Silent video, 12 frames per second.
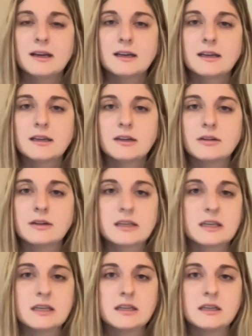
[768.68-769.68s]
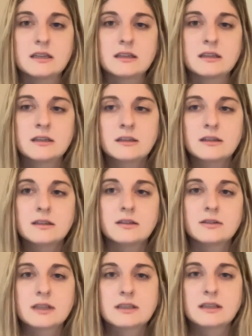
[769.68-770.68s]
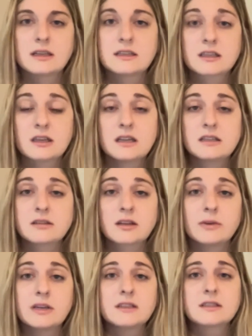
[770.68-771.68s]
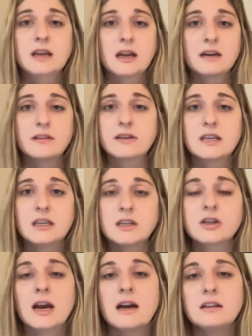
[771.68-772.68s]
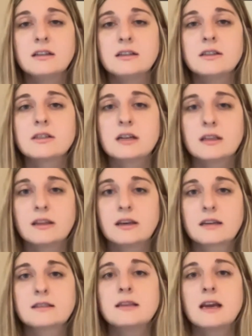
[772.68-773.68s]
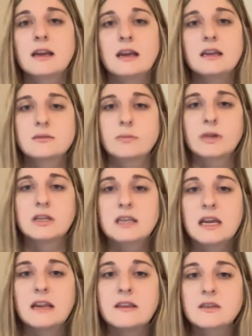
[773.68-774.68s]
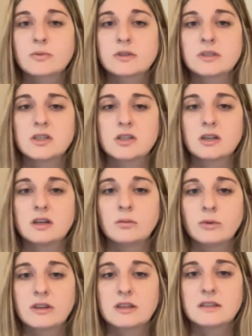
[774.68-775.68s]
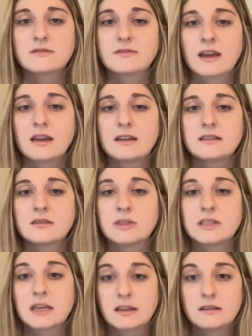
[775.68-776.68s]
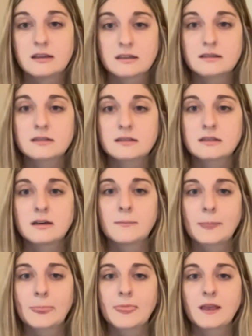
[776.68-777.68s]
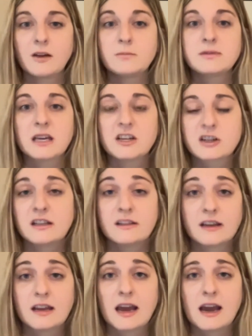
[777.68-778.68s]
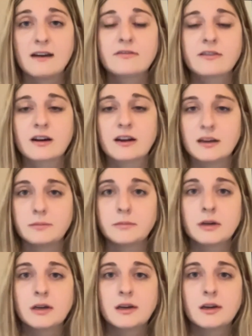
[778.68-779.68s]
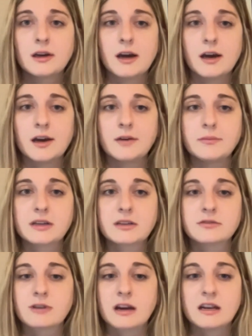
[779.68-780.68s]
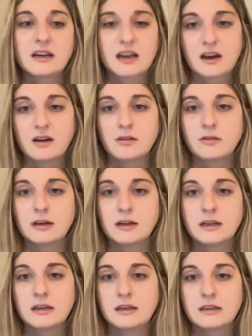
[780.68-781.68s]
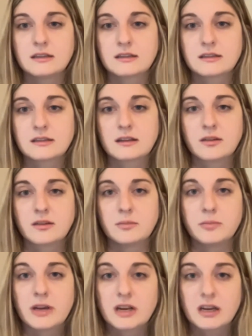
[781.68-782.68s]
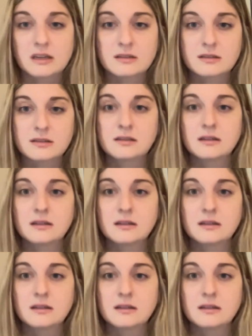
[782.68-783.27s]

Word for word: you know, he you know says that it's it's going to be his kind of key challenge in the next decade to maintain this position with his fans and maintain this obsession that they have for him, uh, because right now it is the biggest